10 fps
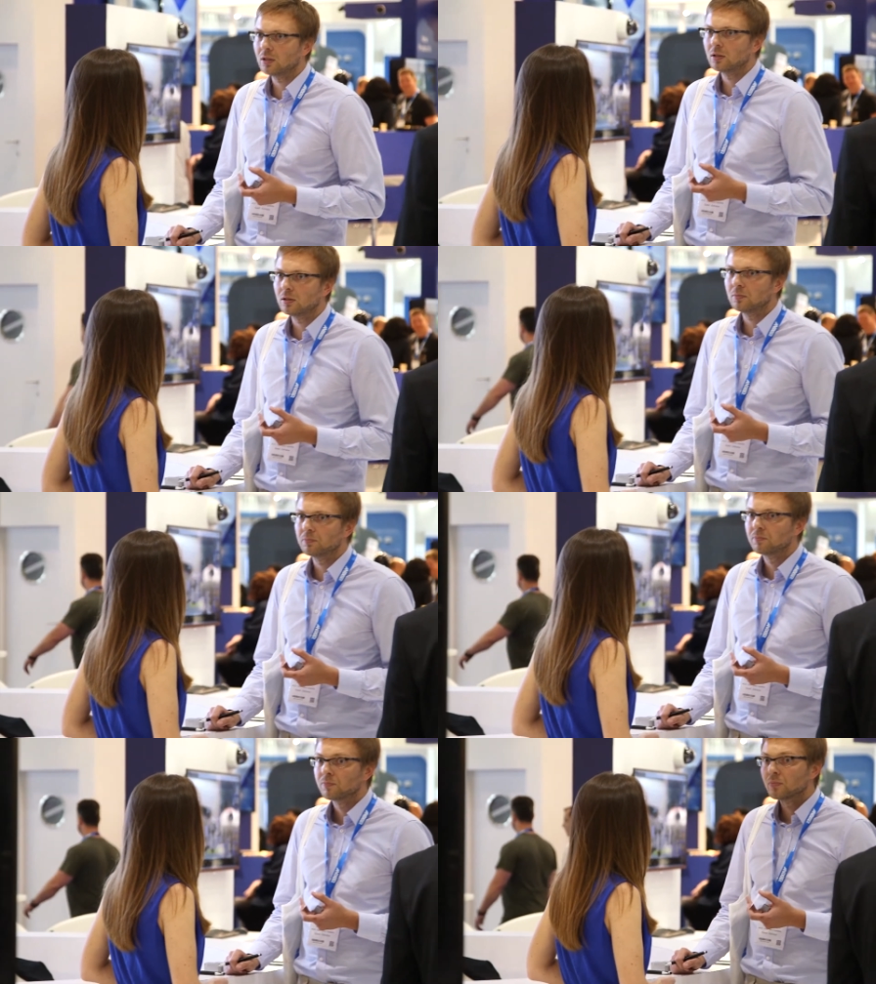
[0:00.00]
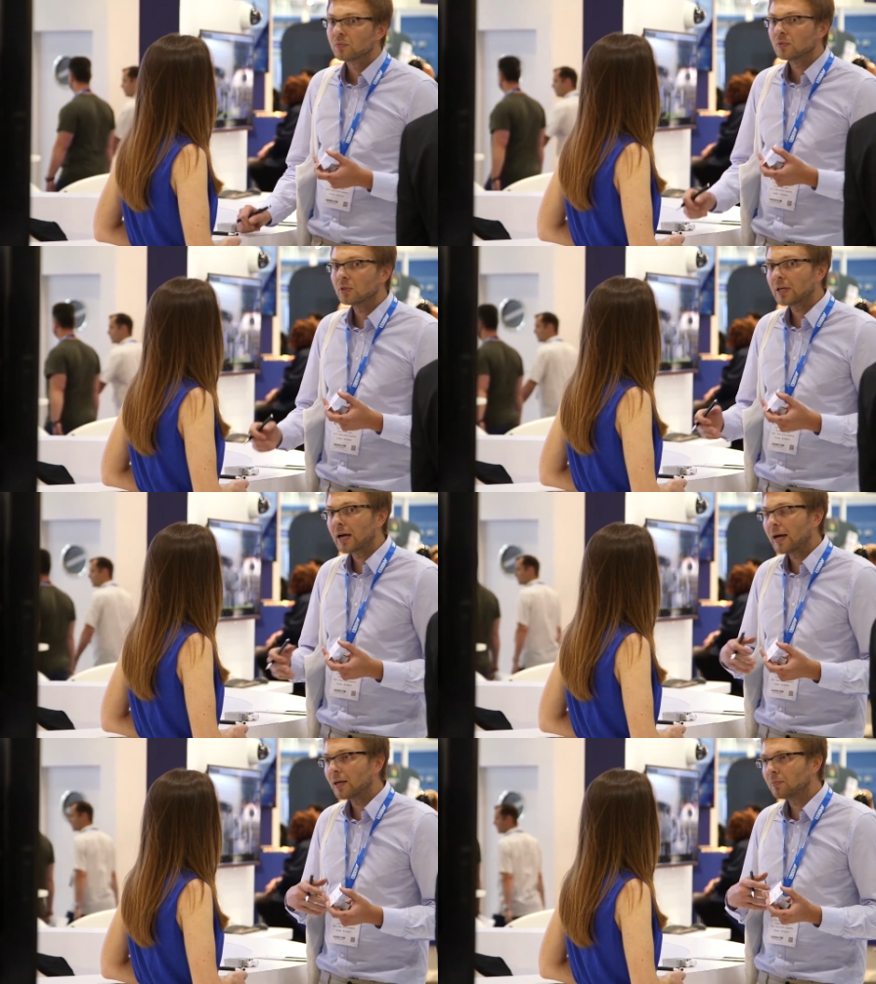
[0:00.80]
We're very happy
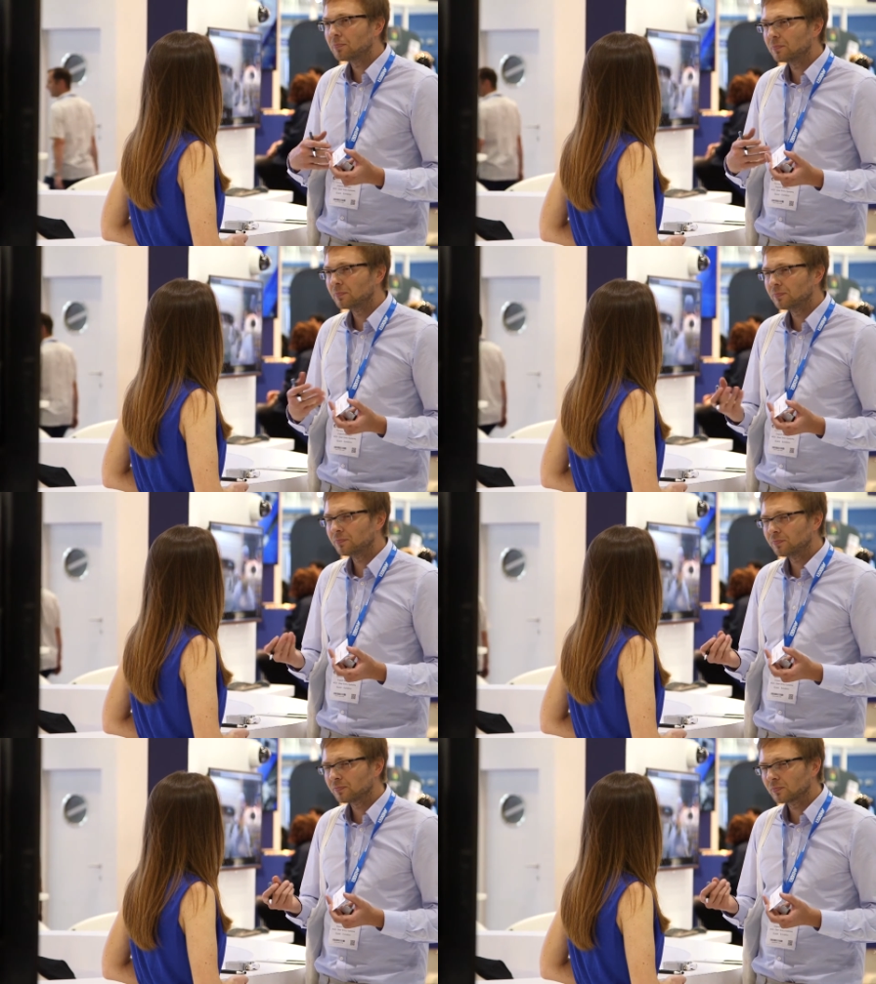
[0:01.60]
about this year's uh,